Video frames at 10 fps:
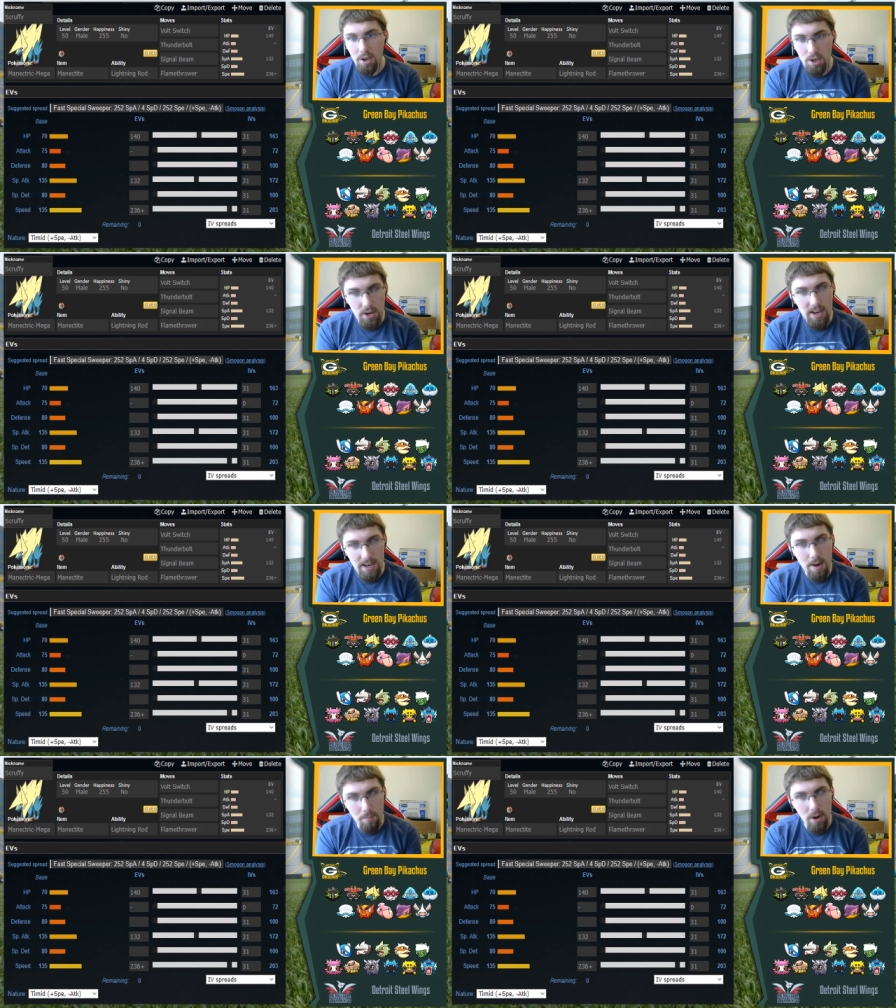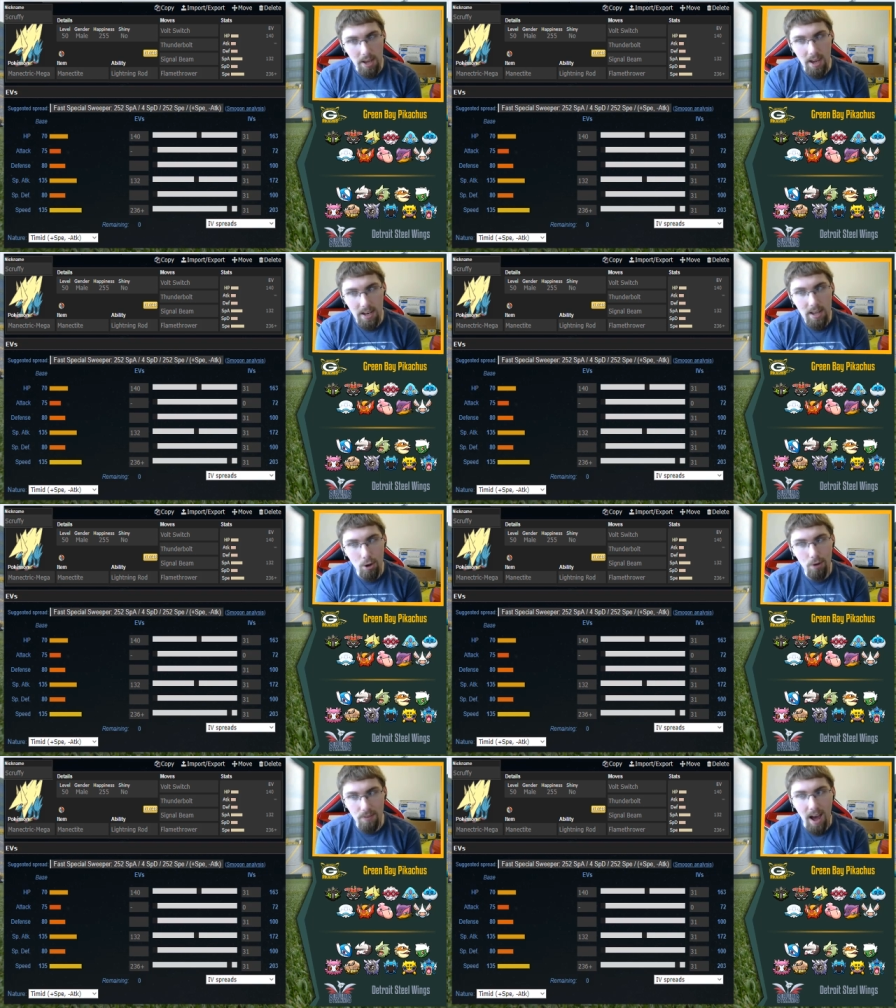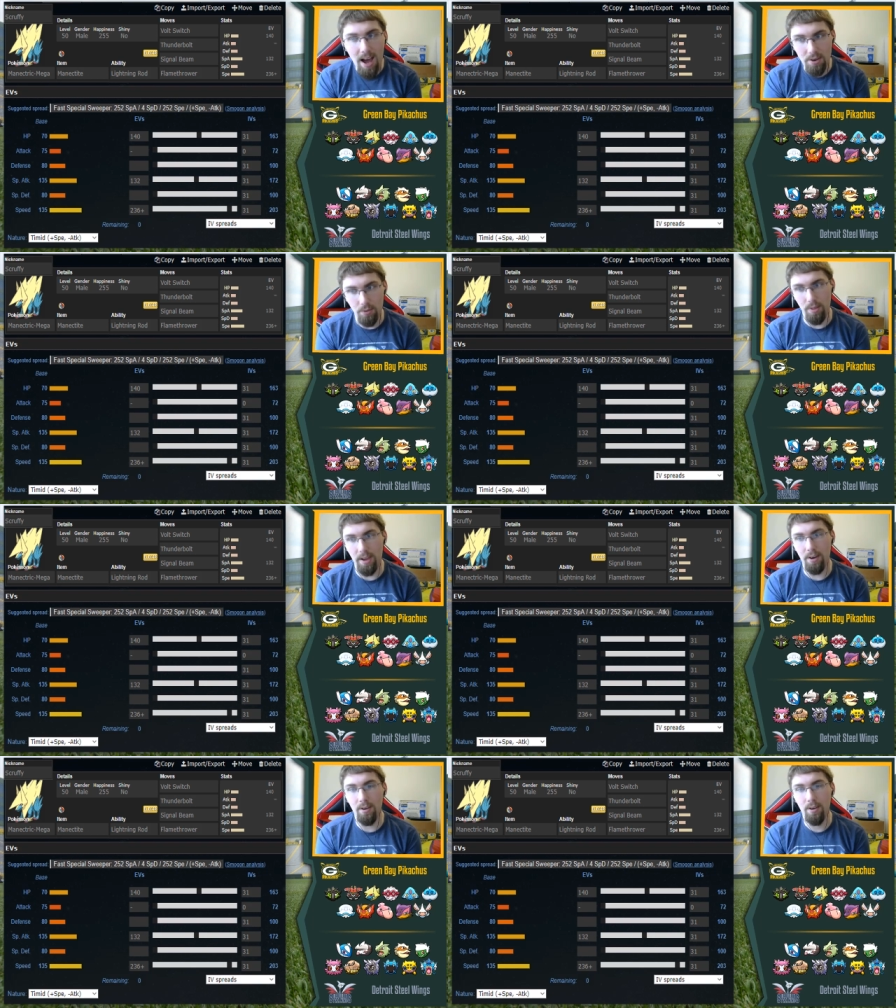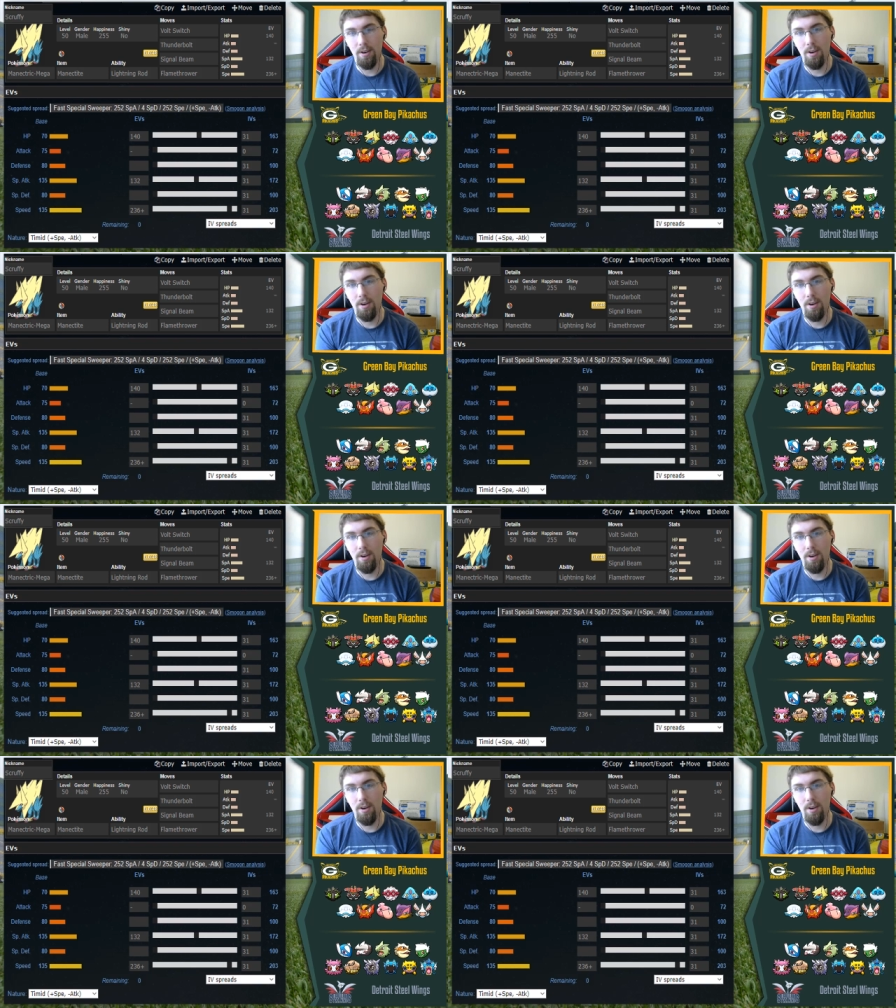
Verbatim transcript: he didn't bring it, and he could have gotten you there.